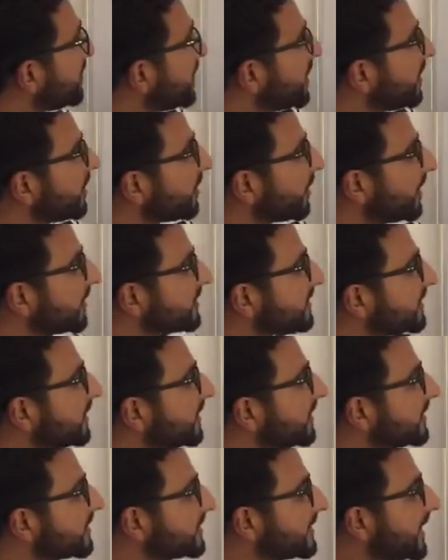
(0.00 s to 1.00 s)
B cross C,
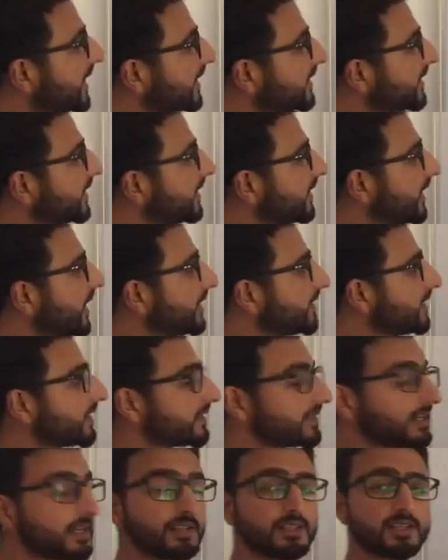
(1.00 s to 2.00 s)
it is nothing other
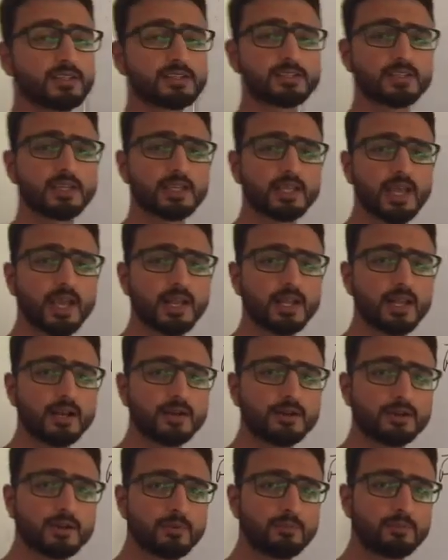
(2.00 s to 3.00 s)
than the
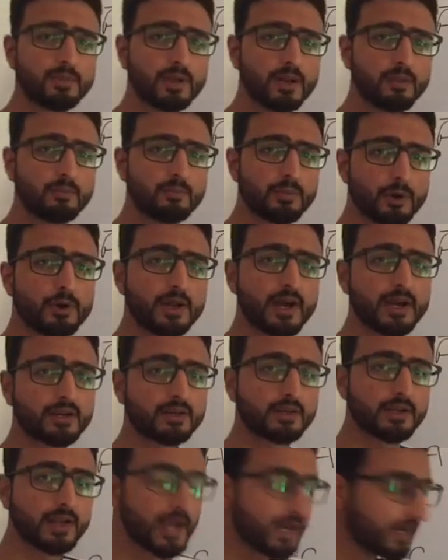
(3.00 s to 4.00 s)
scalar triple
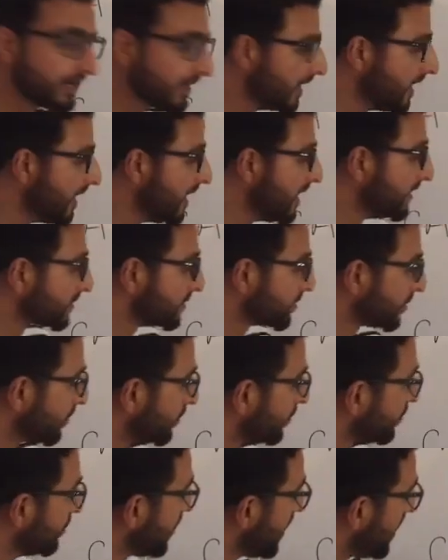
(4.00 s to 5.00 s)
product, right?
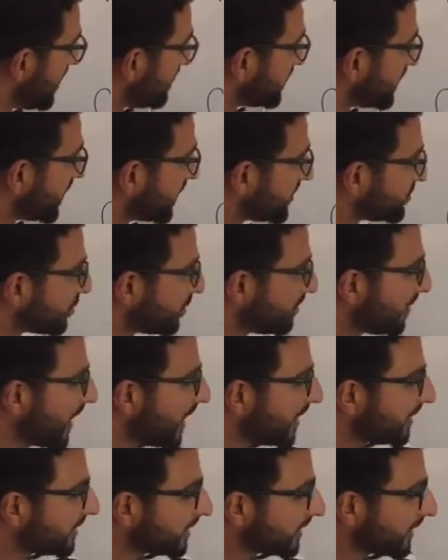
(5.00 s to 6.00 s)
So the
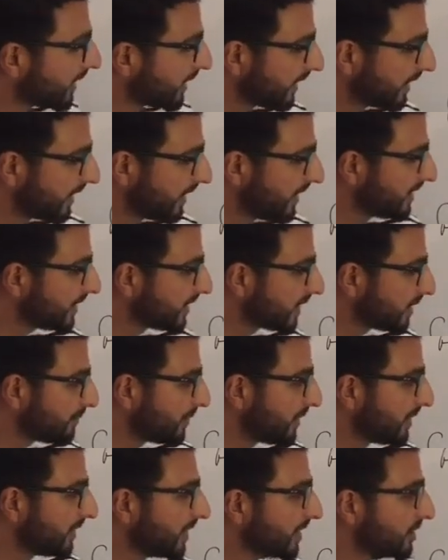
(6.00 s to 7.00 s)
geometrical
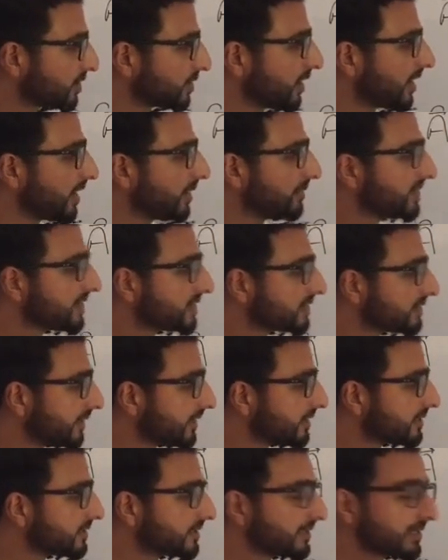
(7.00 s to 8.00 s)
interpretation of this
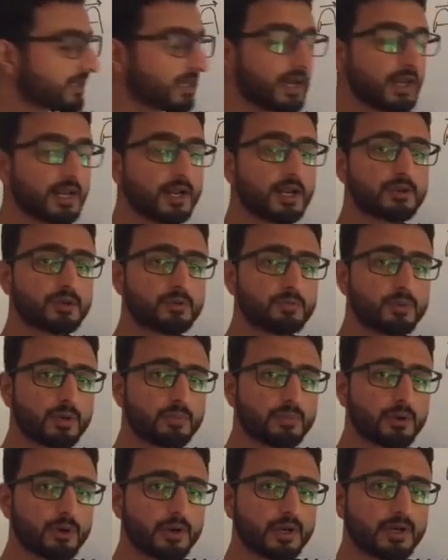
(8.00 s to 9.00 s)
very scalar triple
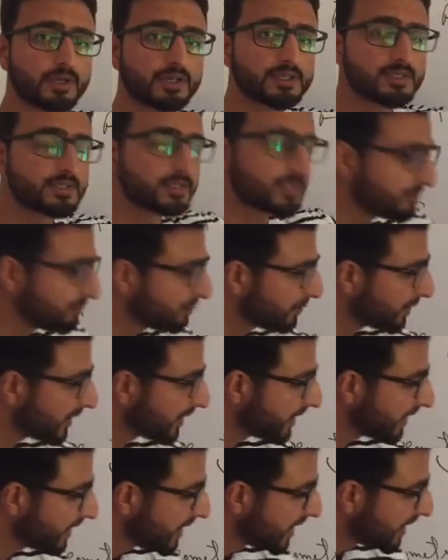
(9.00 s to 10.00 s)
product is
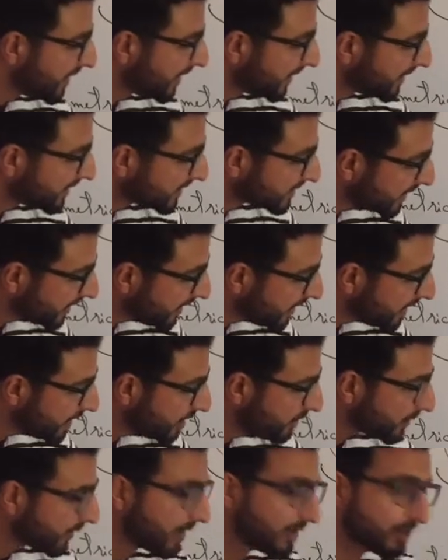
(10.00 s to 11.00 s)
simply, it is
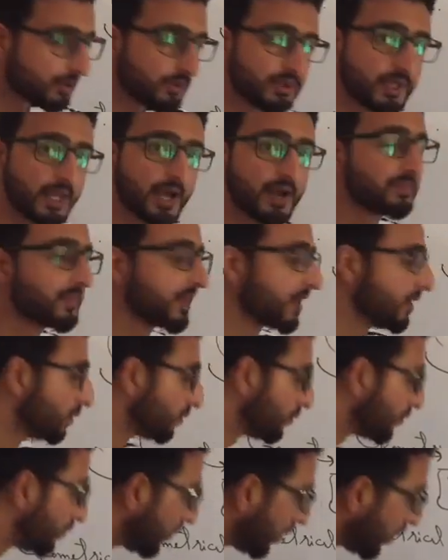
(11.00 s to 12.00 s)
equal to the
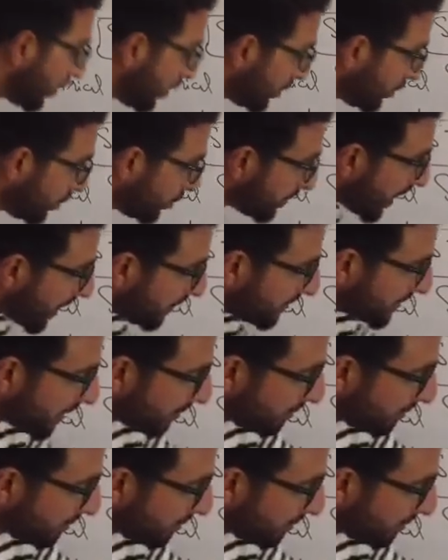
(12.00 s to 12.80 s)
volume of the